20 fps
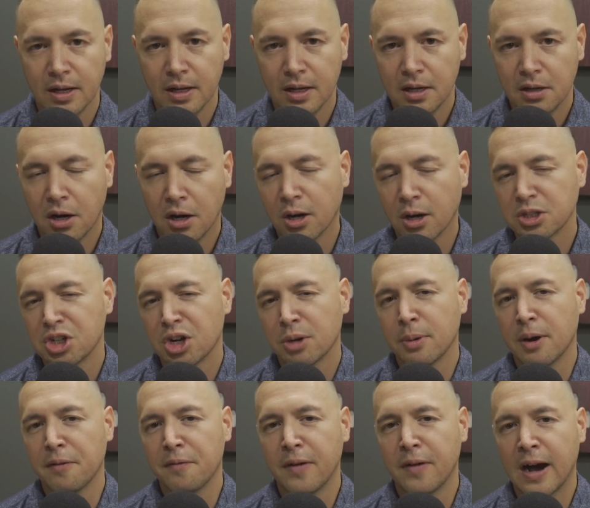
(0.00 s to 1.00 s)
I'm going to talk
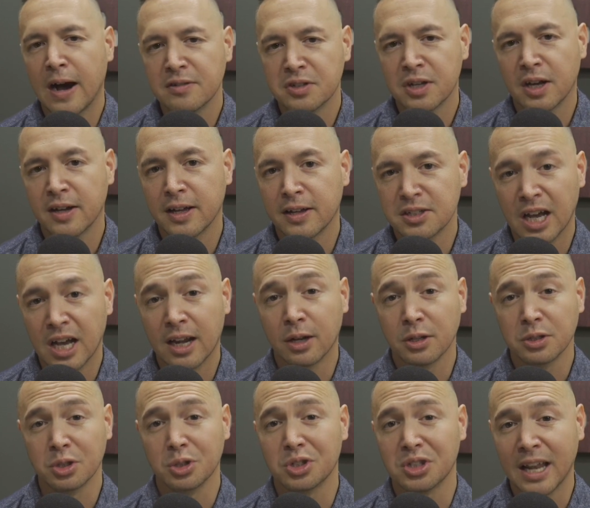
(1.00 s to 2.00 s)
about 5 side
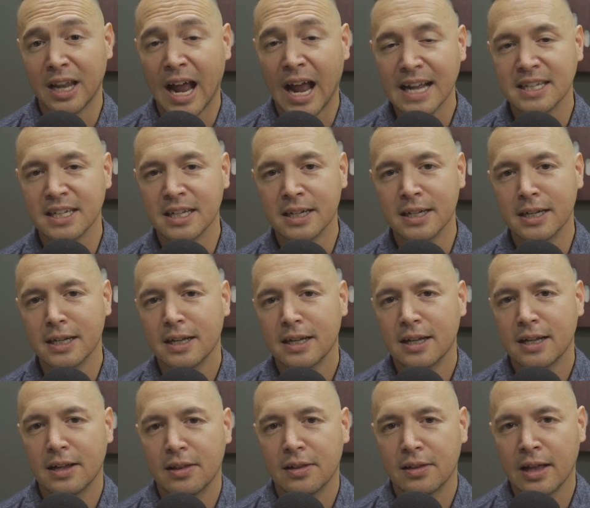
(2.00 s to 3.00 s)
hustles that I did
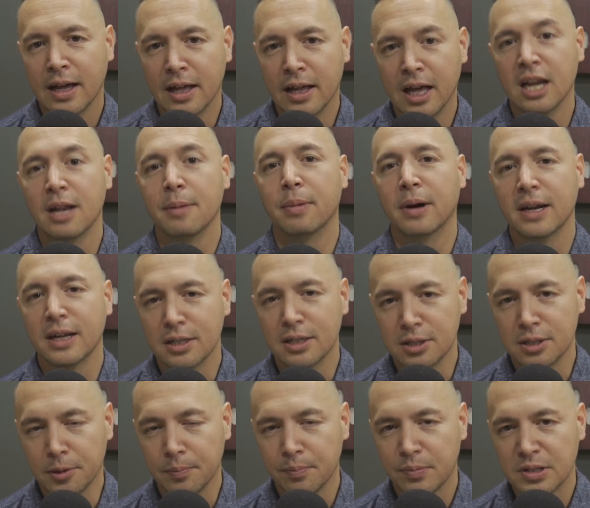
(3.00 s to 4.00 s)
that anybody can
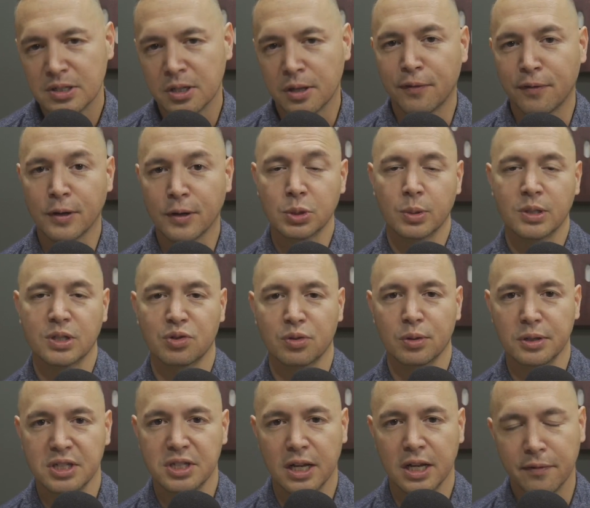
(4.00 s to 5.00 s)
do. So the first one is real
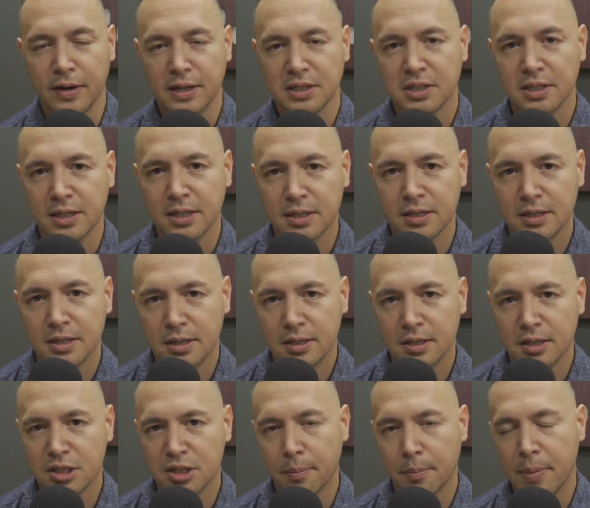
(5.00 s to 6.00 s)
estate investing.
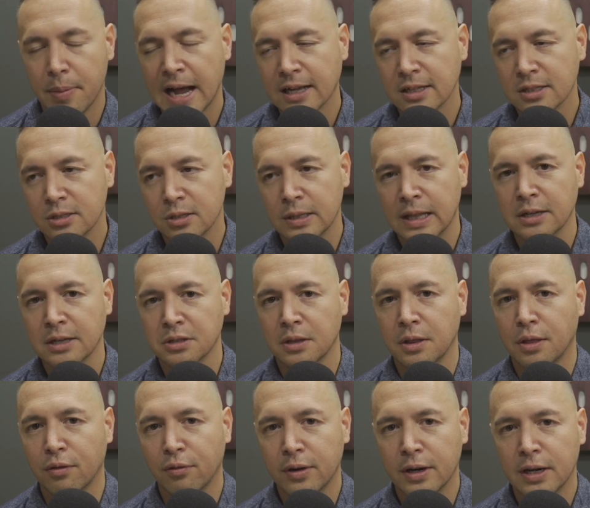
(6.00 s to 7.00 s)
So back in
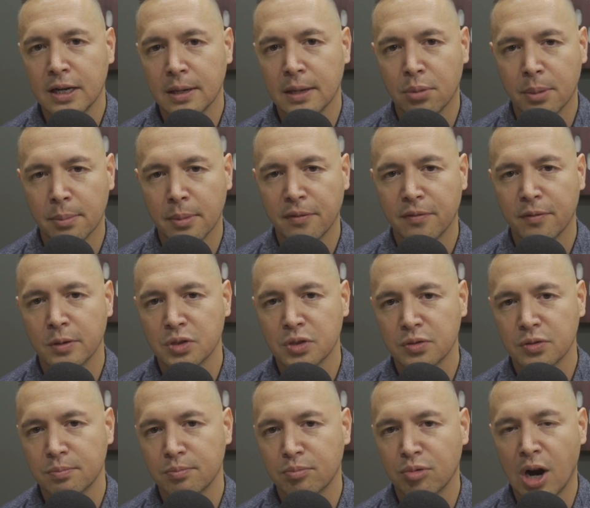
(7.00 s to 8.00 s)
2003, I bought my first
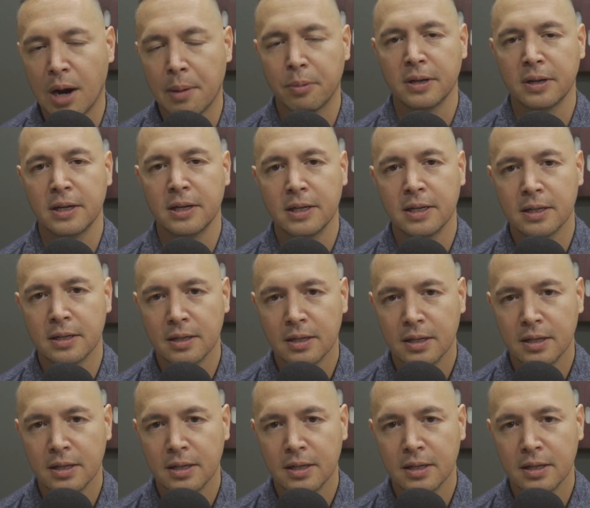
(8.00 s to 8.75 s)
property, and